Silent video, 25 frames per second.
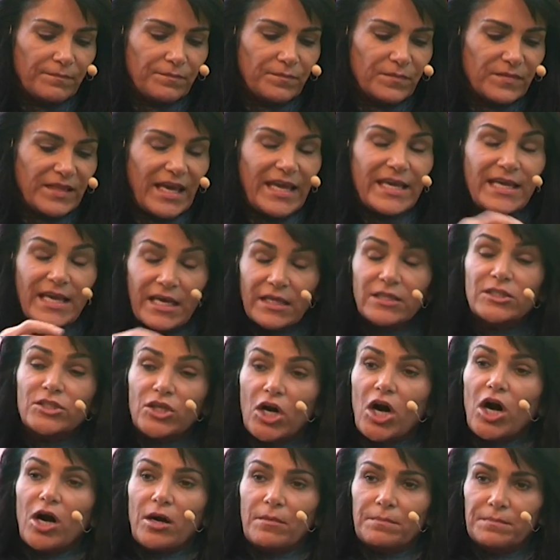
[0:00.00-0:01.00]
they end
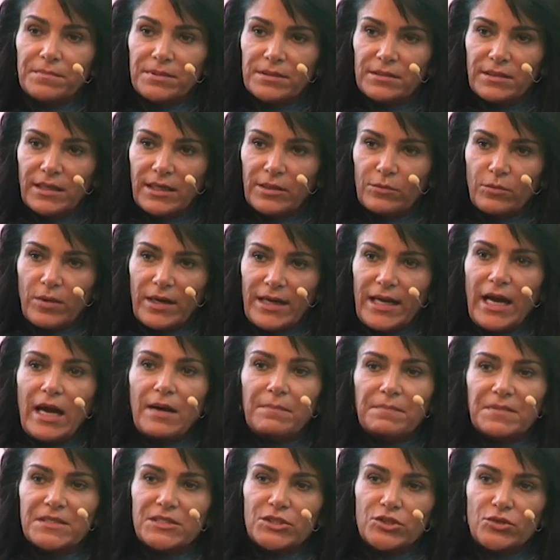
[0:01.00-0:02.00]
up and what
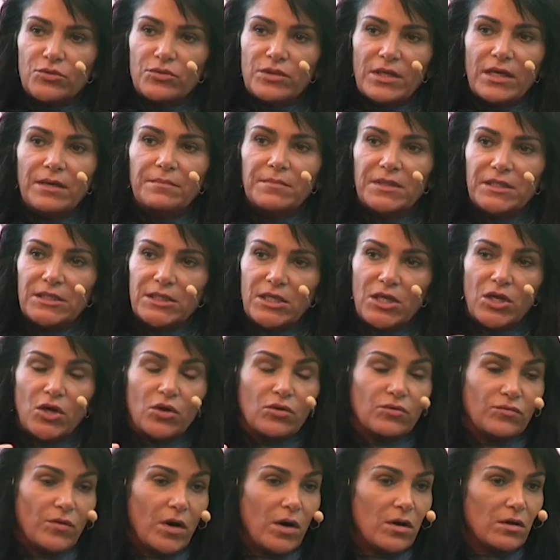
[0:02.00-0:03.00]
happens to them in the
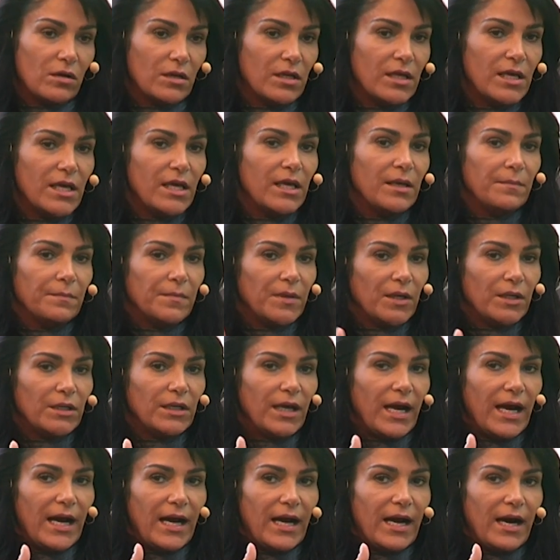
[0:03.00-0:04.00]
long run,
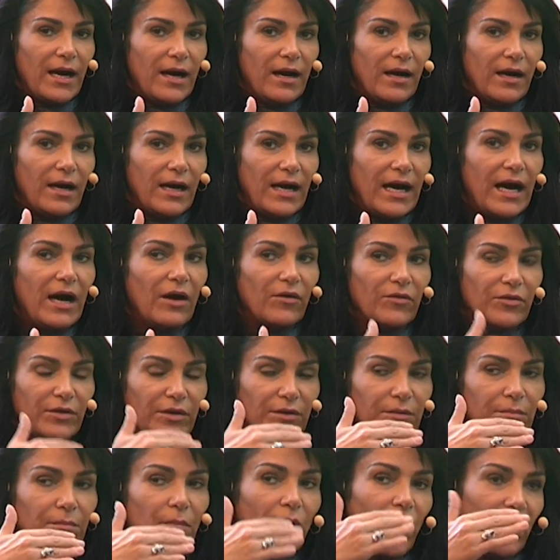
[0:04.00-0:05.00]
but how
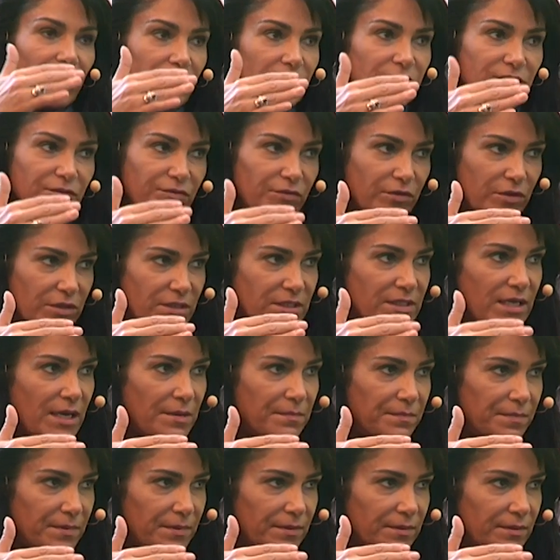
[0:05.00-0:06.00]
their mothers, for
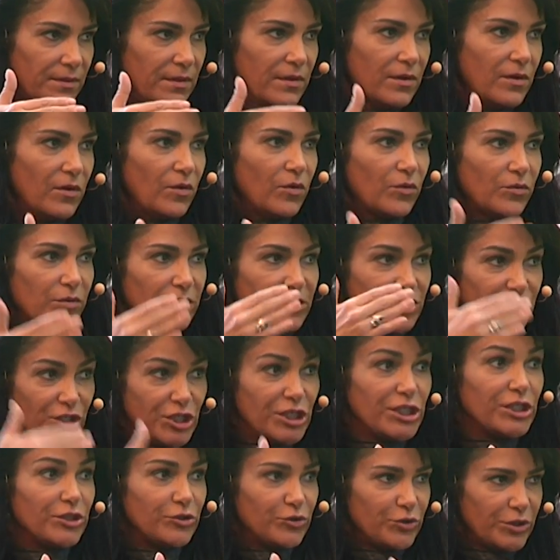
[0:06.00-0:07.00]
example, or the
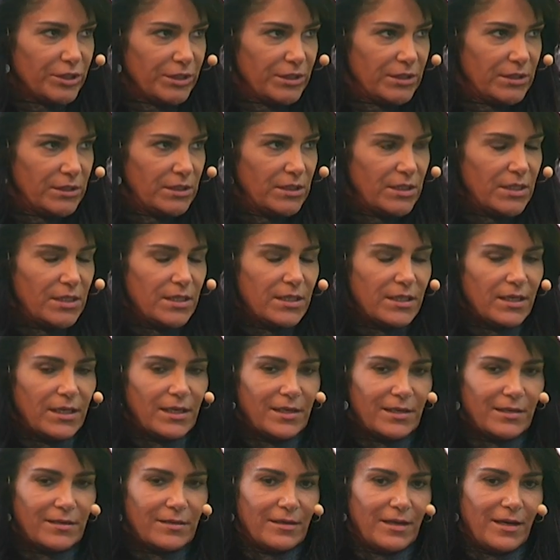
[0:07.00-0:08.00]
children
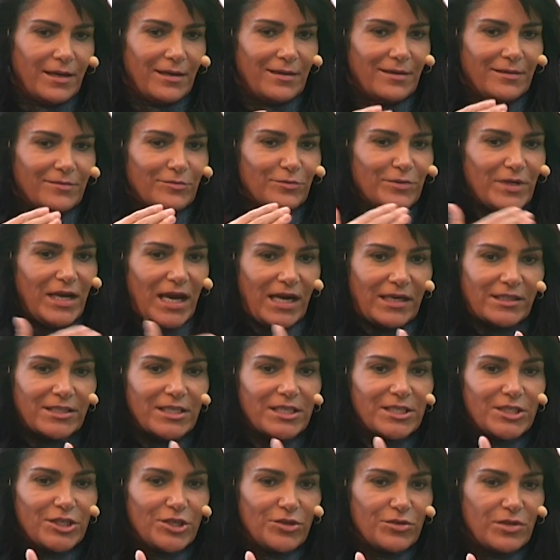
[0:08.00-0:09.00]
are
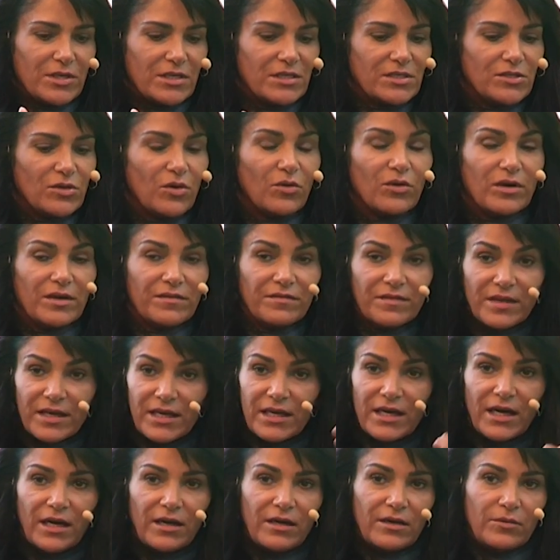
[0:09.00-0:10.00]
reacting to this, or if
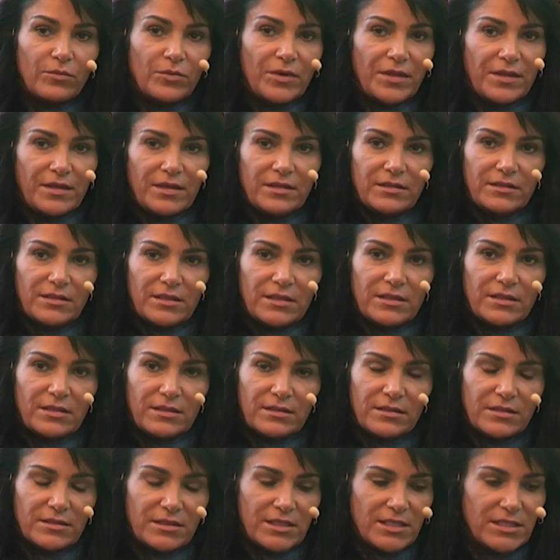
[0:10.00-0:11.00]
they are within
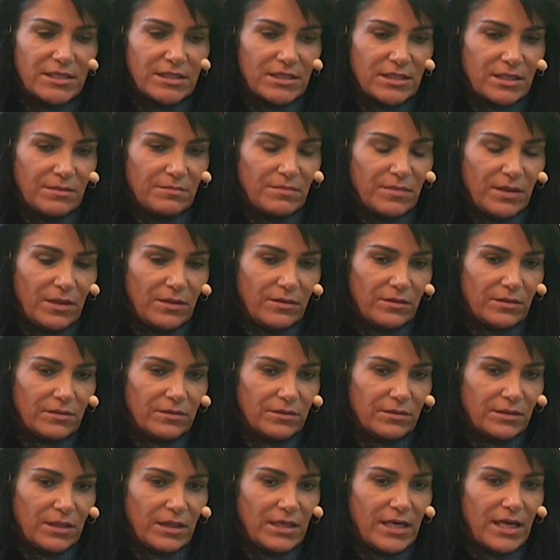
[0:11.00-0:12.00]
the system
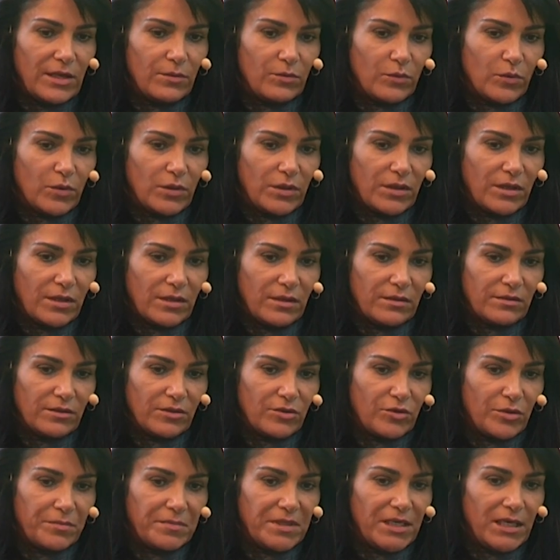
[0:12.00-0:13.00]
or the network, the
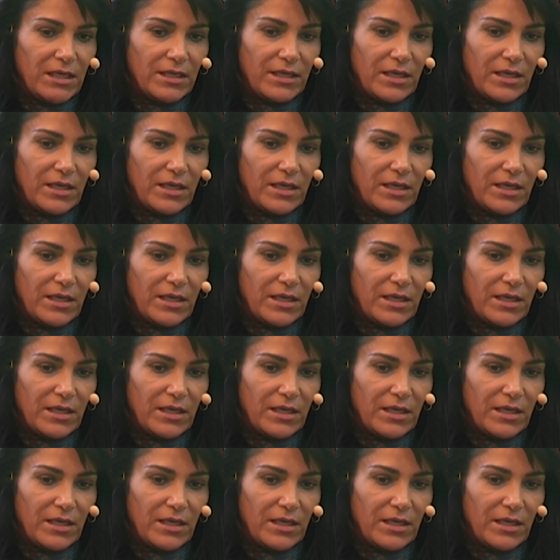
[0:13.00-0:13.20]
criminal